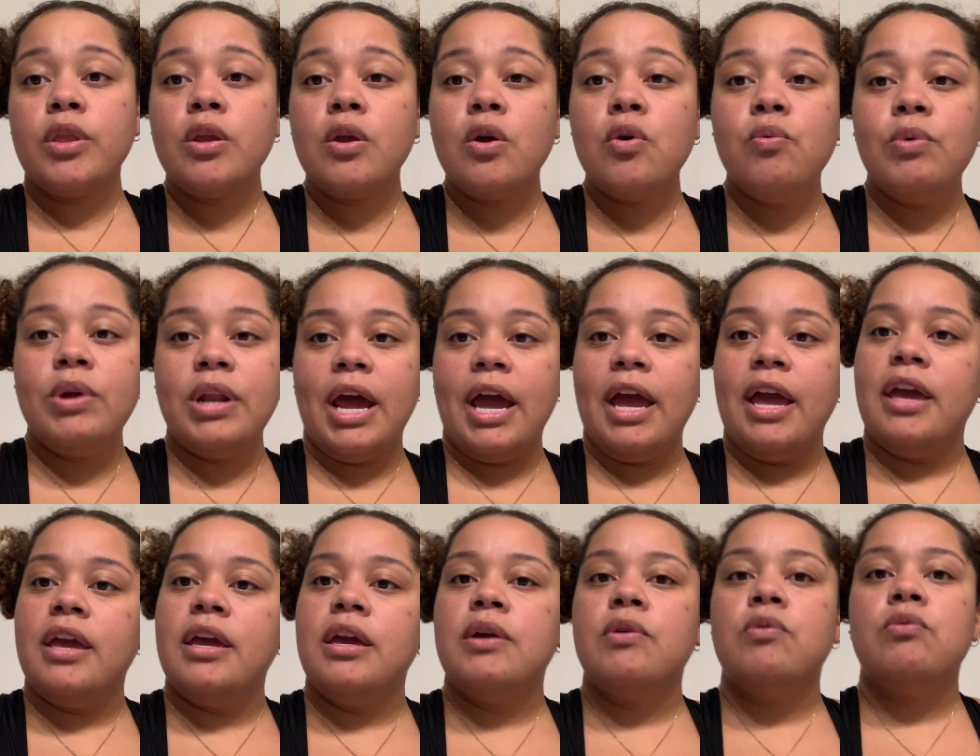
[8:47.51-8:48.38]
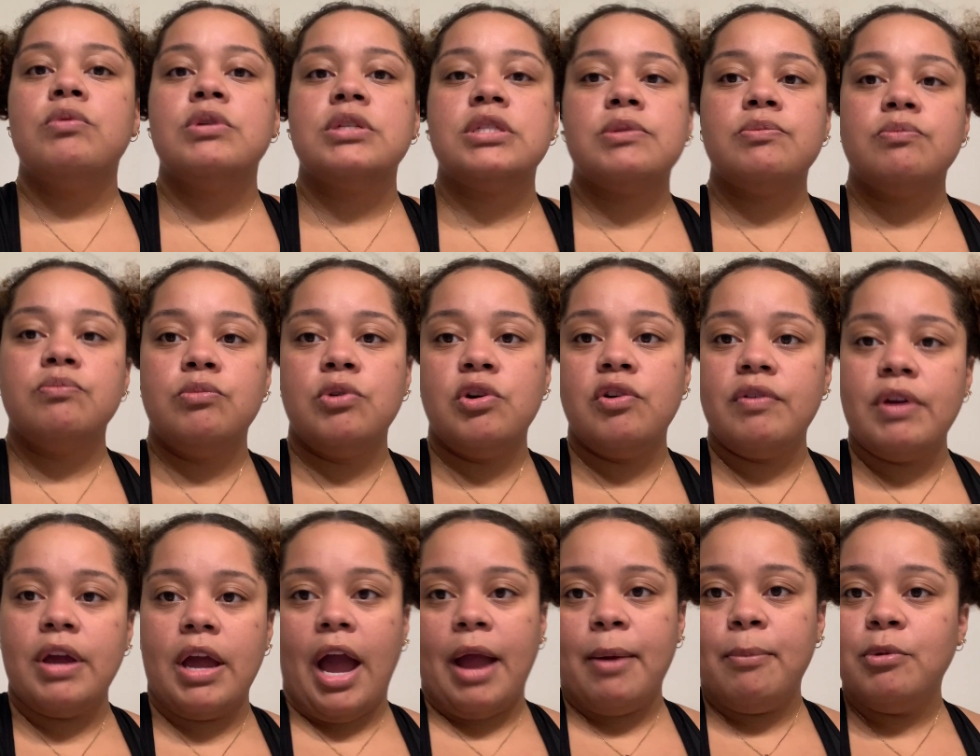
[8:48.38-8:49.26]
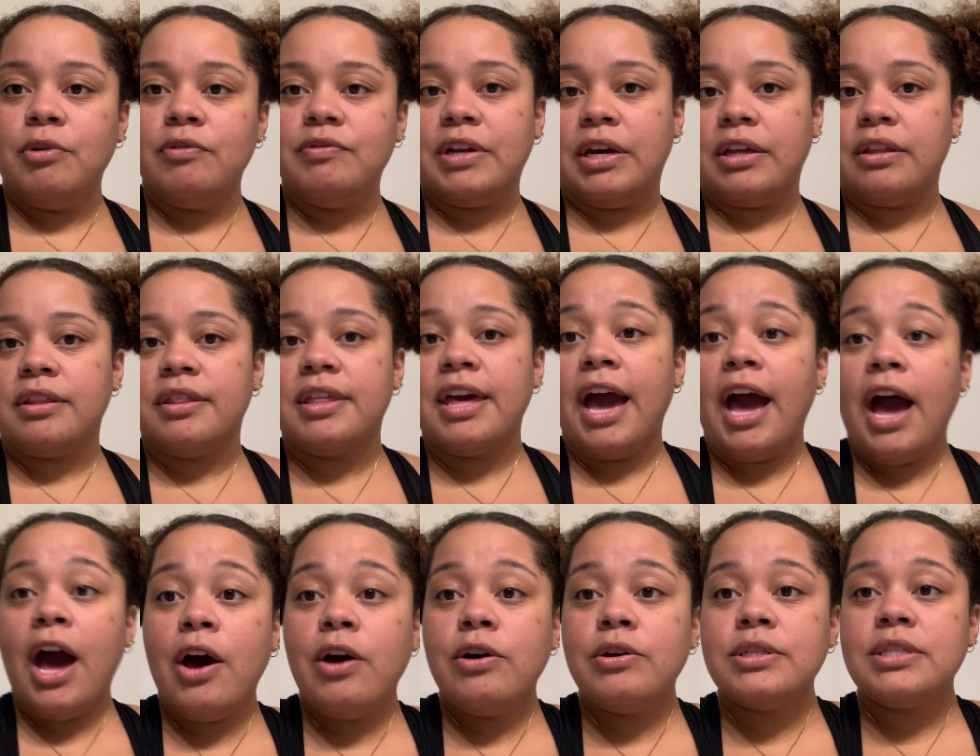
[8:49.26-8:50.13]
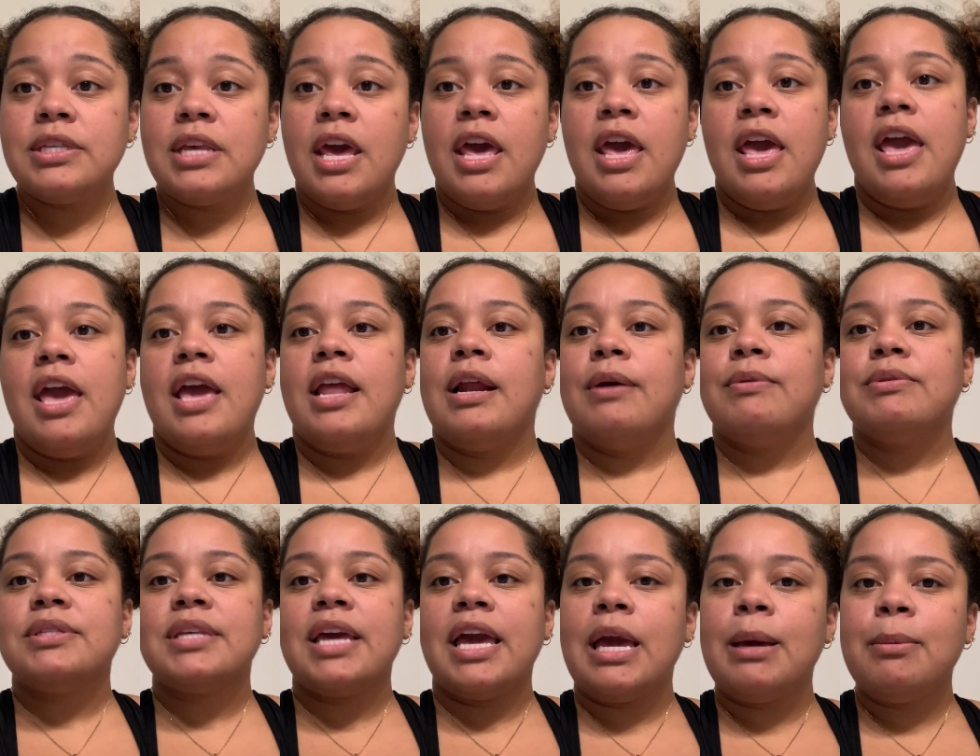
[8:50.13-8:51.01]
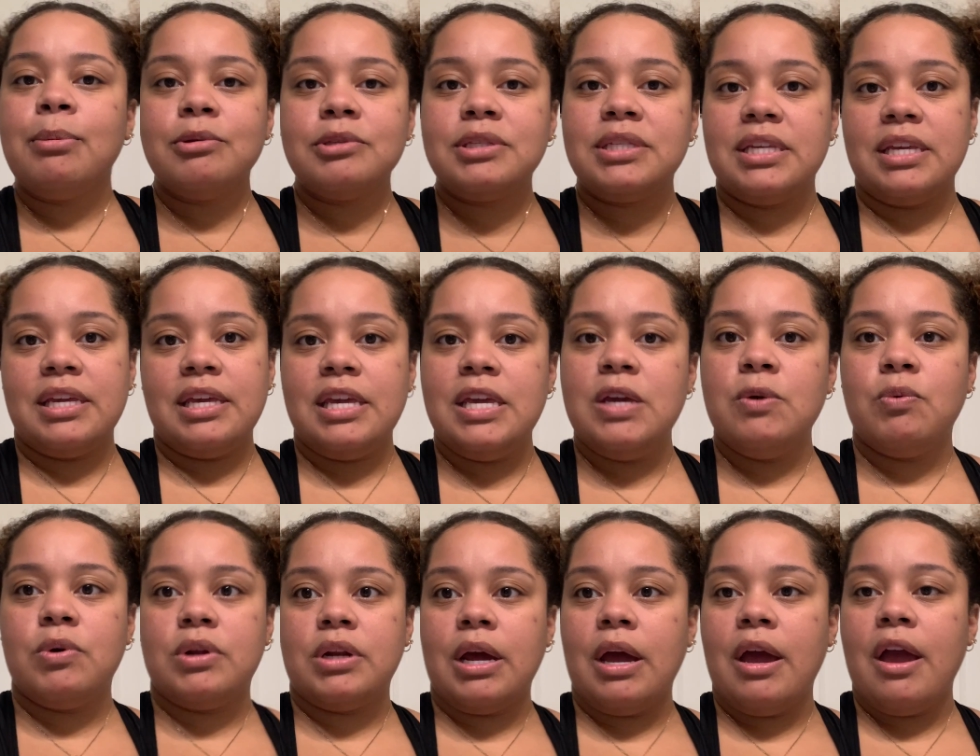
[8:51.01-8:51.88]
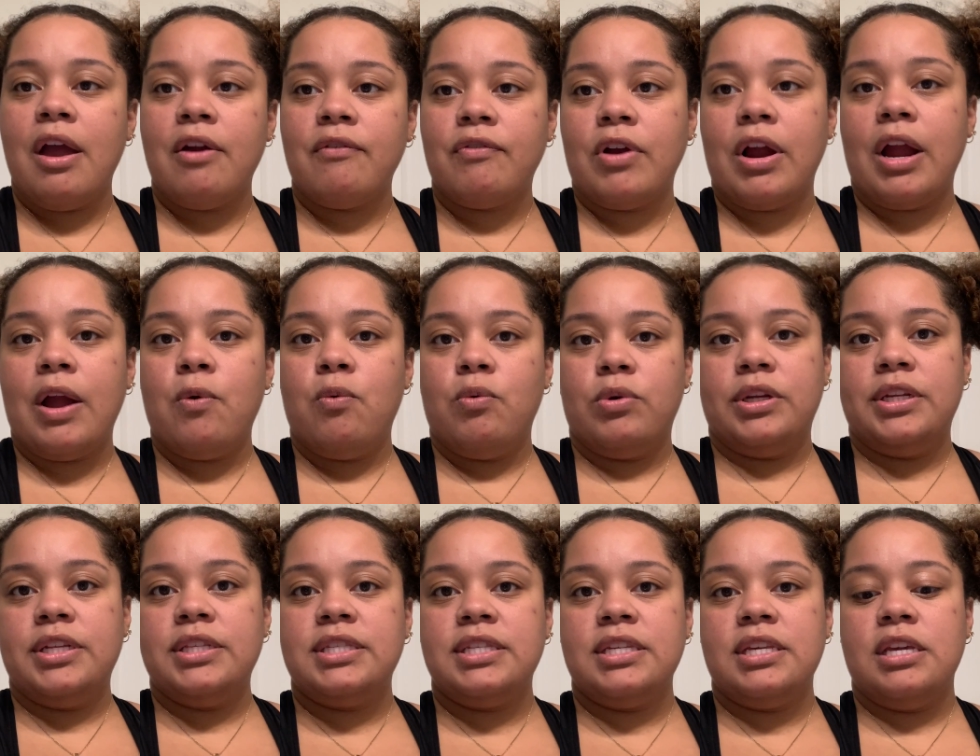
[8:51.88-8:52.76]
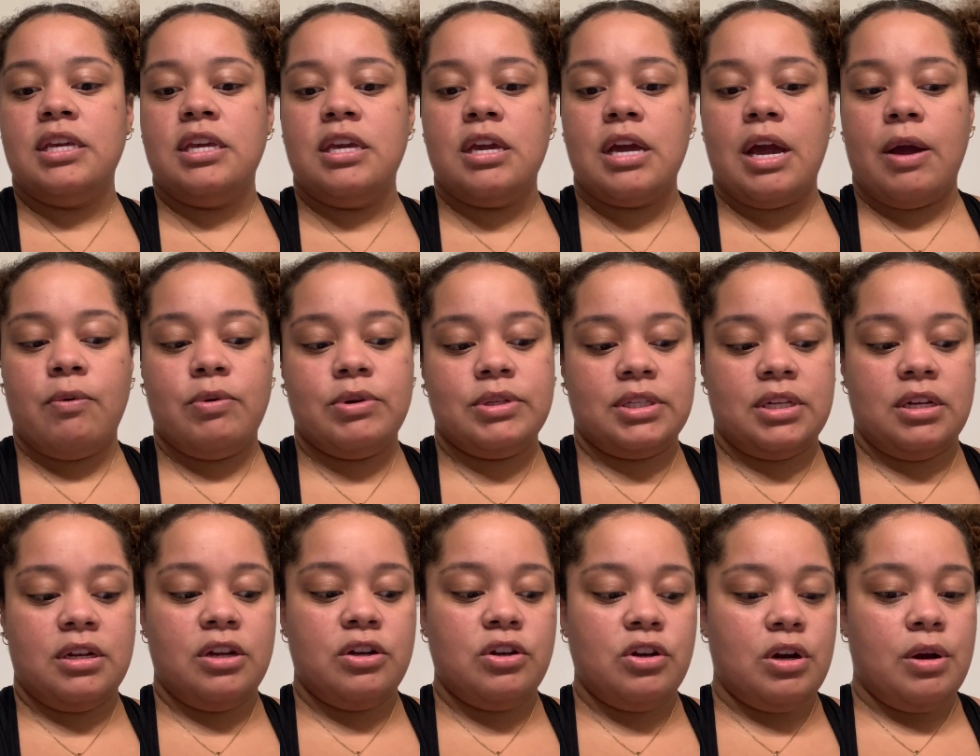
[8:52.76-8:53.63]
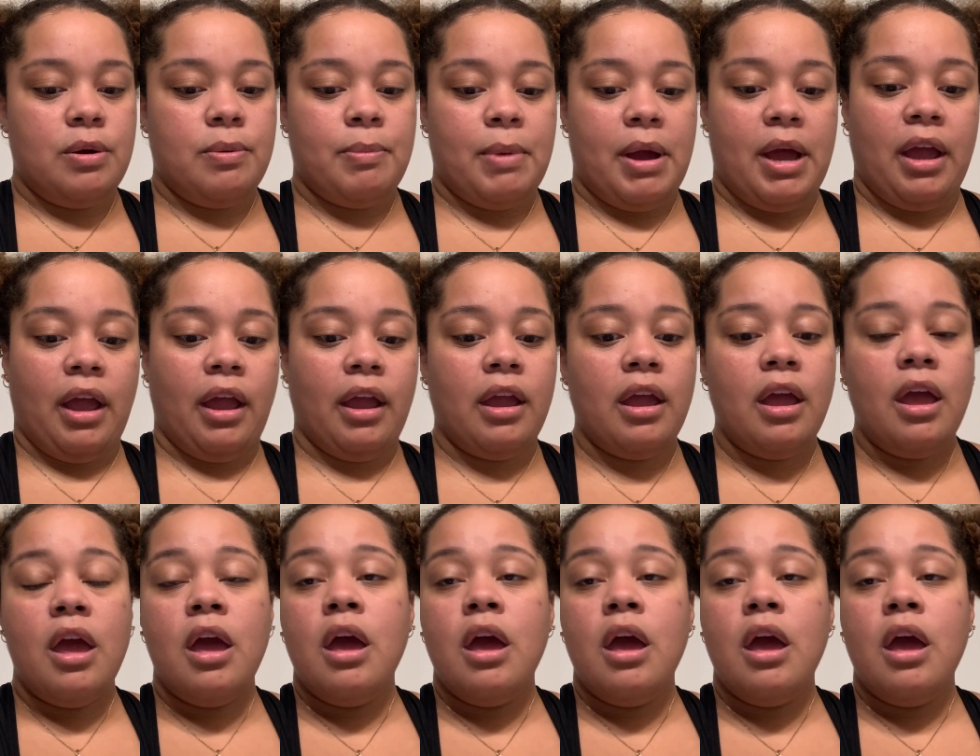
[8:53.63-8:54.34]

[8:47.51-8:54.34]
when I moved out of the house and I was able to eat whatever I wanted to eat. I wasn't under my